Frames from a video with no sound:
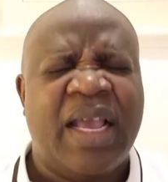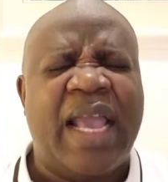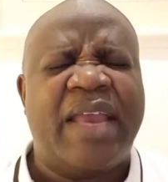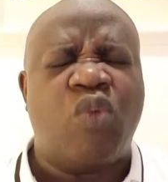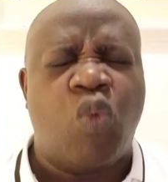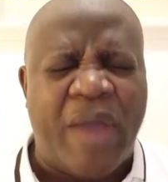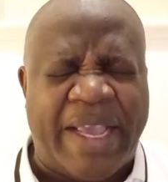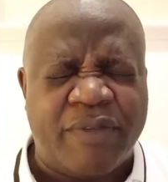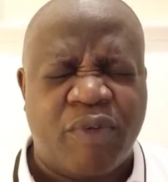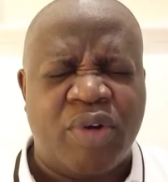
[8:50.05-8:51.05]
and
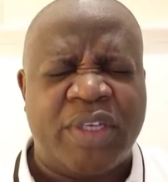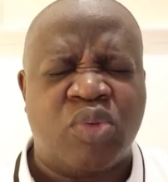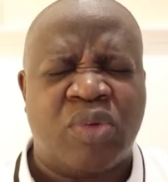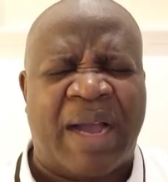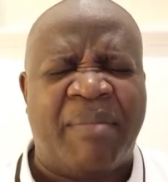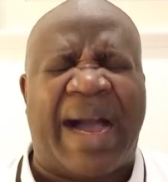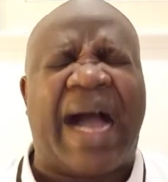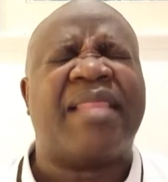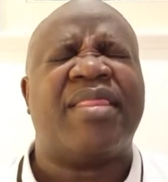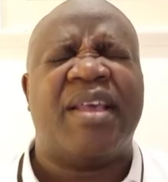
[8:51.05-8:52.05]
wait for it to come
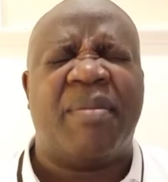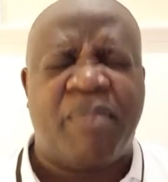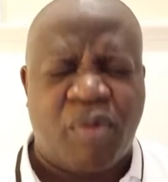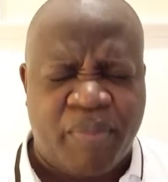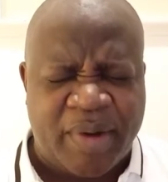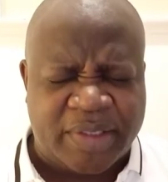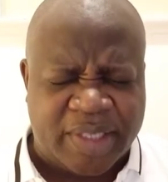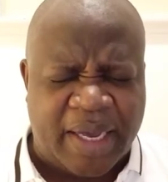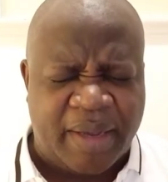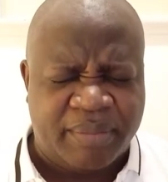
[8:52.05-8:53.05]
at the appropriate
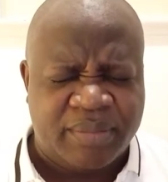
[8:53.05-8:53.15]
time.